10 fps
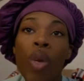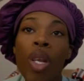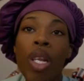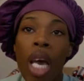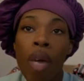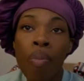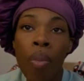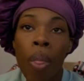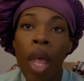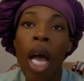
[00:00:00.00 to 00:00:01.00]
there with
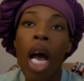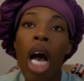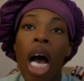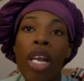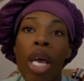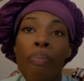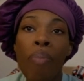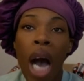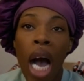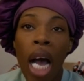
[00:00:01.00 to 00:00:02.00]
them and
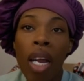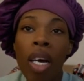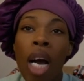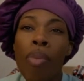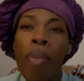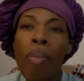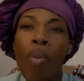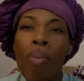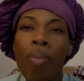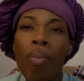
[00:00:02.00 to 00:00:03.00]
them bad, can
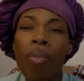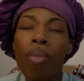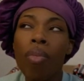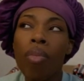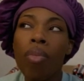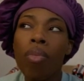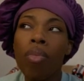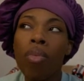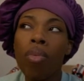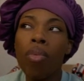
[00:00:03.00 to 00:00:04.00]
remember
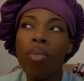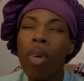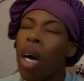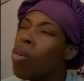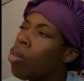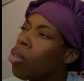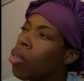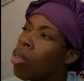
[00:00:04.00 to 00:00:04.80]
I